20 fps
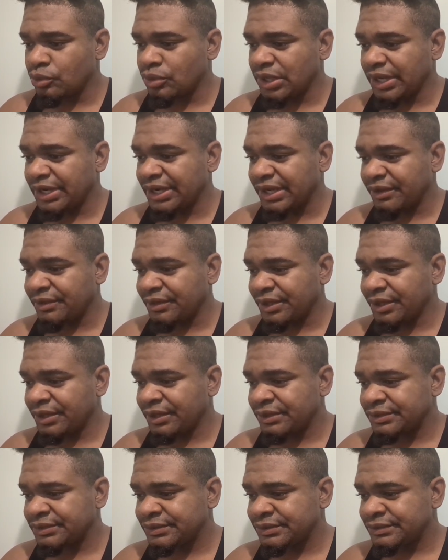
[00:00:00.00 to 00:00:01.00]
Dairy,
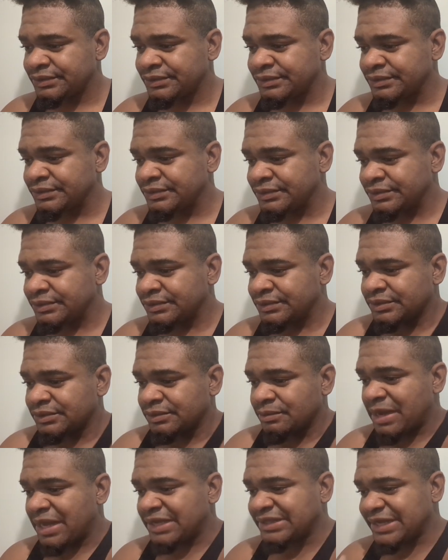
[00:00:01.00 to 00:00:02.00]

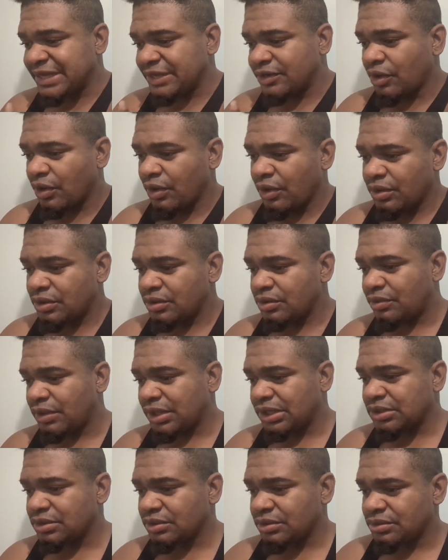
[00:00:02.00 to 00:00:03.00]
Matador,
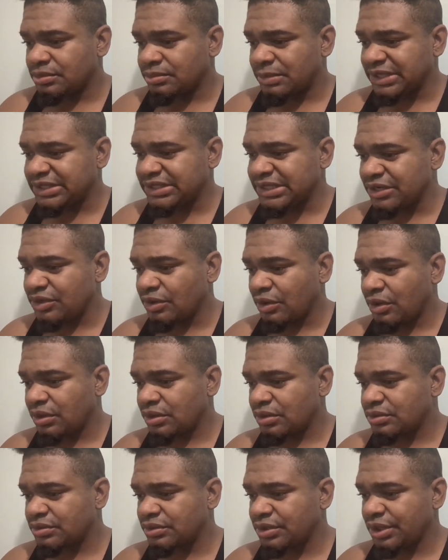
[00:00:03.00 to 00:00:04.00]
what? Matador,
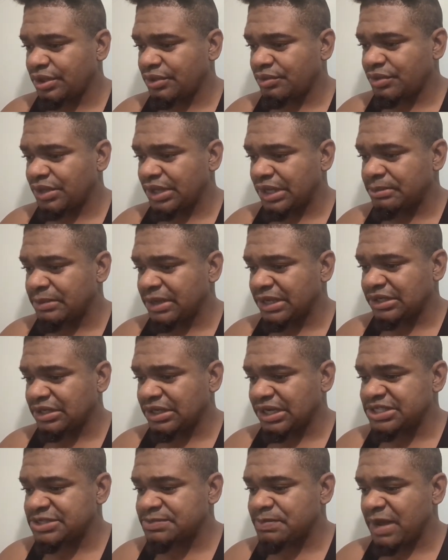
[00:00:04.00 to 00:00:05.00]
hey, we have
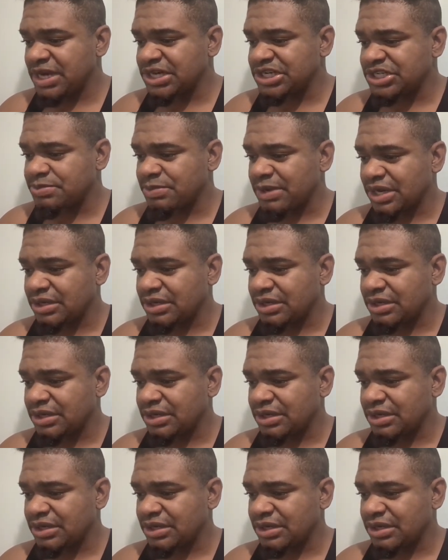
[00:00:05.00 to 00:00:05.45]
Matador is Spanish man.